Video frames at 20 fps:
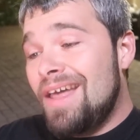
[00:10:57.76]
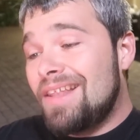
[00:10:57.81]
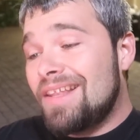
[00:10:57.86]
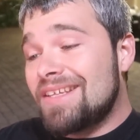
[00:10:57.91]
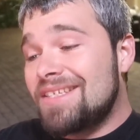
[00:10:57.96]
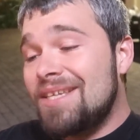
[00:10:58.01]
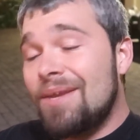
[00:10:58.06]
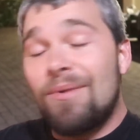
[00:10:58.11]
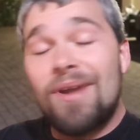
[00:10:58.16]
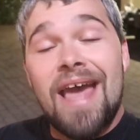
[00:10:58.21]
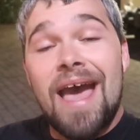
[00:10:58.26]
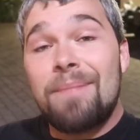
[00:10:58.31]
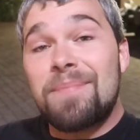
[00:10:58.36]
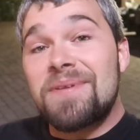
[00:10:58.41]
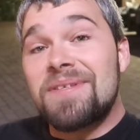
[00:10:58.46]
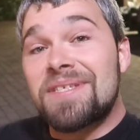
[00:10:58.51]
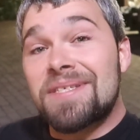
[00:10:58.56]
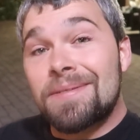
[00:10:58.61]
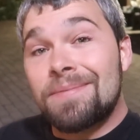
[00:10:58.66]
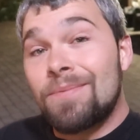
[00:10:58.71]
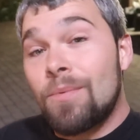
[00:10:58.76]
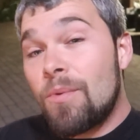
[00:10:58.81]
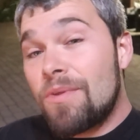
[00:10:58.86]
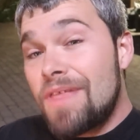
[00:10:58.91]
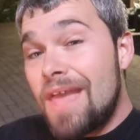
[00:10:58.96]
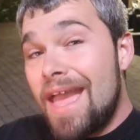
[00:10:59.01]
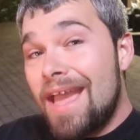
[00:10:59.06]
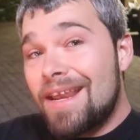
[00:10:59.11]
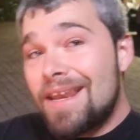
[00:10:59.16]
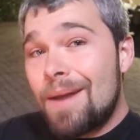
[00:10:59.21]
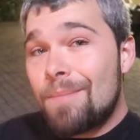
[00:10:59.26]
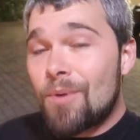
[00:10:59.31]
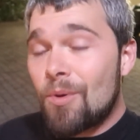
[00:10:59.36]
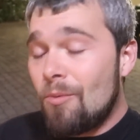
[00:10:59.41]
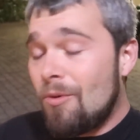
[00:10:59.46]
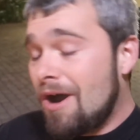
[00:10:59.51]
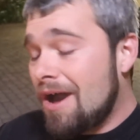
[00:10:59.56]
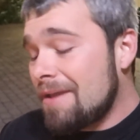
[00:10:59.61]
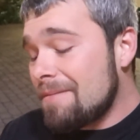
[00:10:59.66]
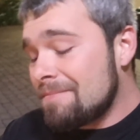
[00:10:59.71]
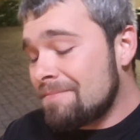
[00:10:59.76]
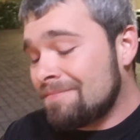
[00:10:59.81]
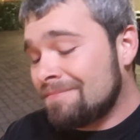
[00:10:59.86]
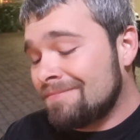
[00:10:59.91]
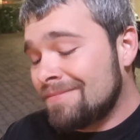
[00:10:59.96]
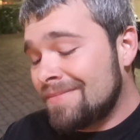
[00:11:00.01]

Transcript: Let's see what happens with egg number one.